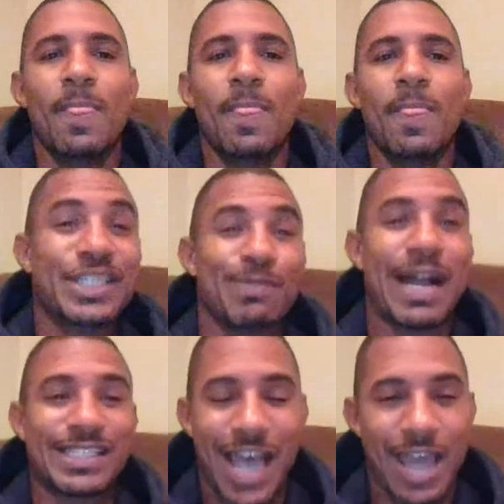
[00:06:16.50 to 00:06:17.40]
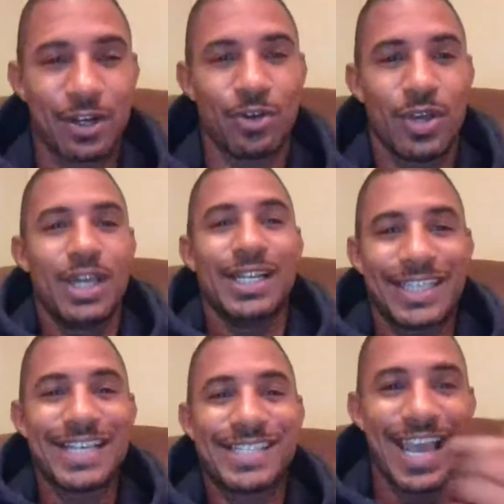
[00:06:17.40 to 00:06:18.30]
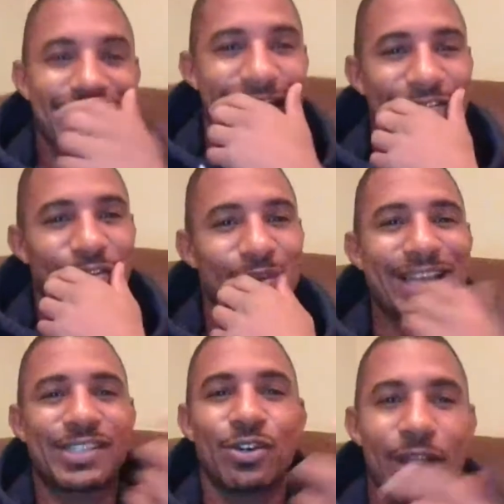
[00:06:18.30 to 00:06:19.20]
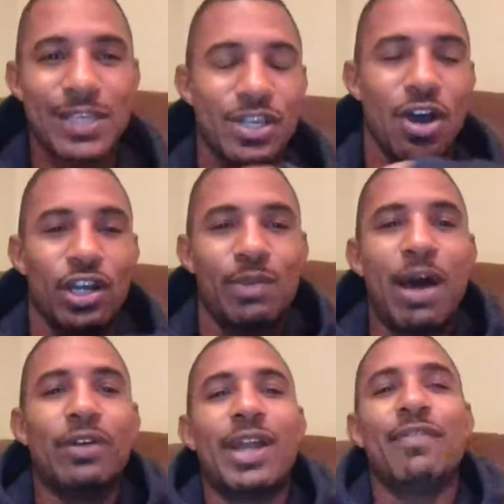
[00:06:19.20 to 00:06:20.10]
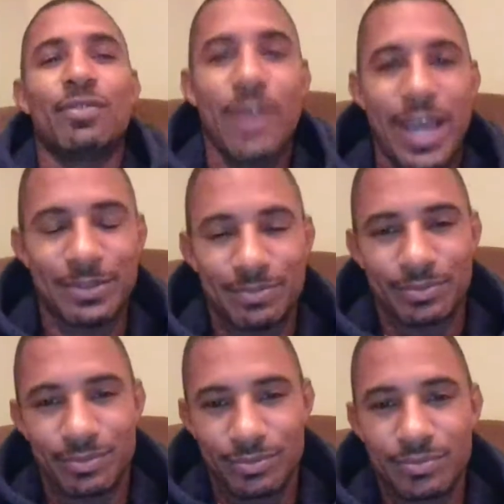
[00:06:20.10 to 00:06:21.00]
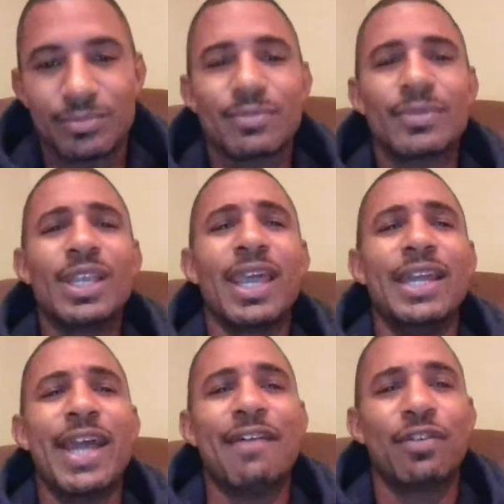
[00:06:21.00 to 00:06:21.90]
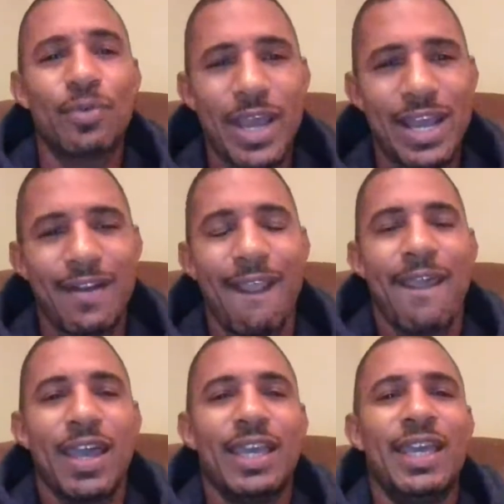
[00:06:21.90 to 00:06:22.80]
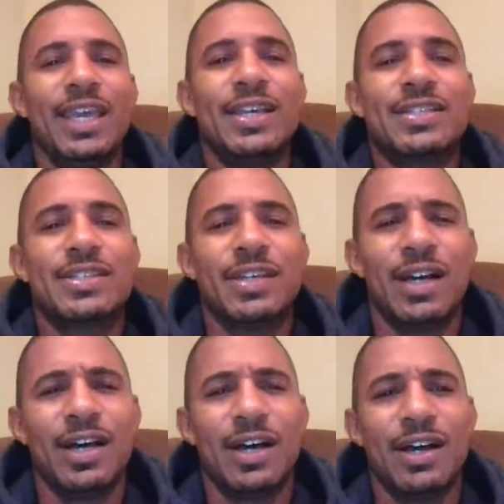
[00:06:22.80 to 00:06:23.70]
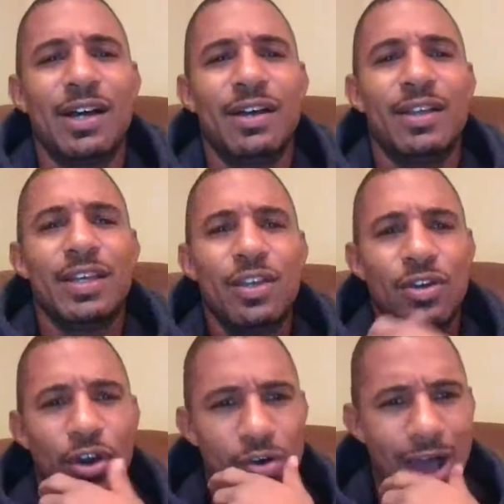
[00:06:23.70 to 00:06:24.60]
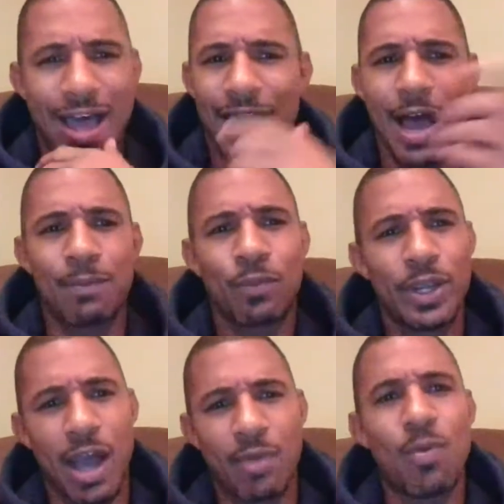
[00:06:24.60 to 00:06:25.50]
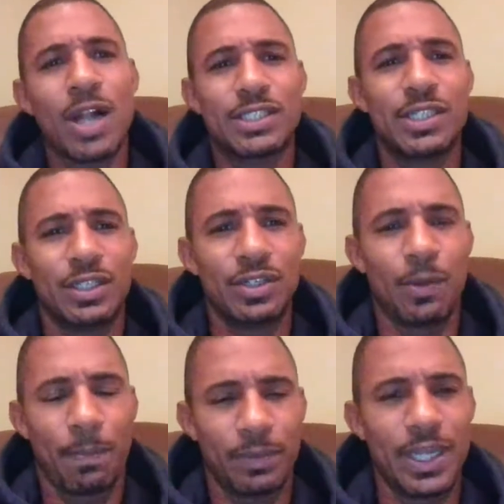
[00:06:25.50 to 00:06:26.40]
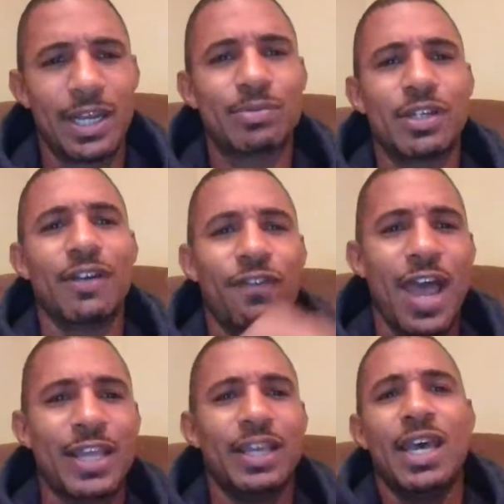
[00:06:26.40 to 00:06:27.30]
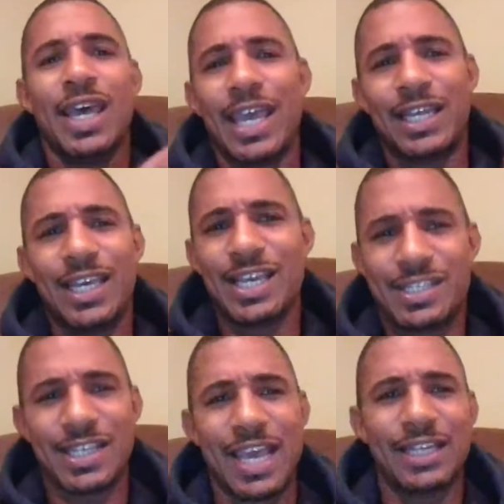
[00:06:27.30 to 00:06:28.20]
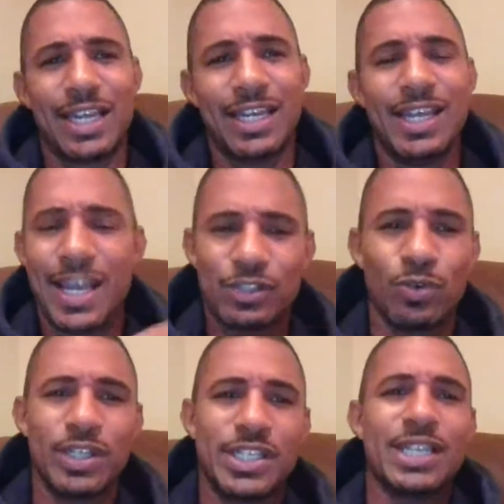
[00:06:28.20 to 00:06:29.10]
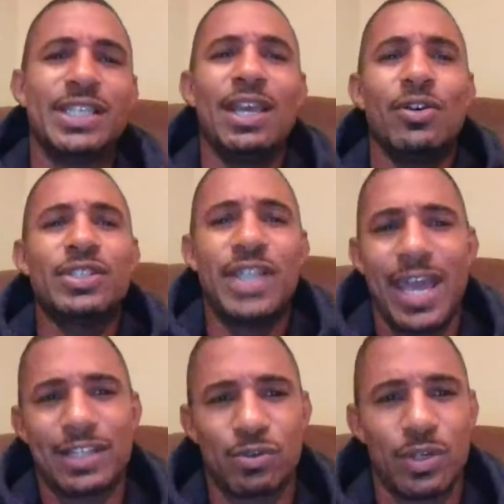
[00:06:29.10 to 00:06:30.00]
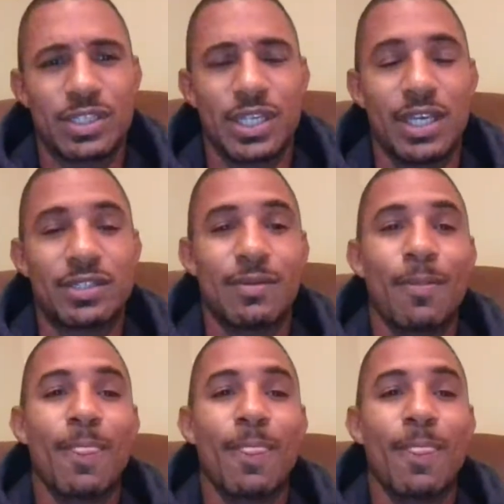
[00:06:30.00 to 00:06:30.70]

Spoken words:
hence my title, they say Navarrette, so they're talking about Navarrette, and Navarrette is, you know, I'm watching the little lead up to the fight, and he's saying that he at 26, he gonna stay at 26.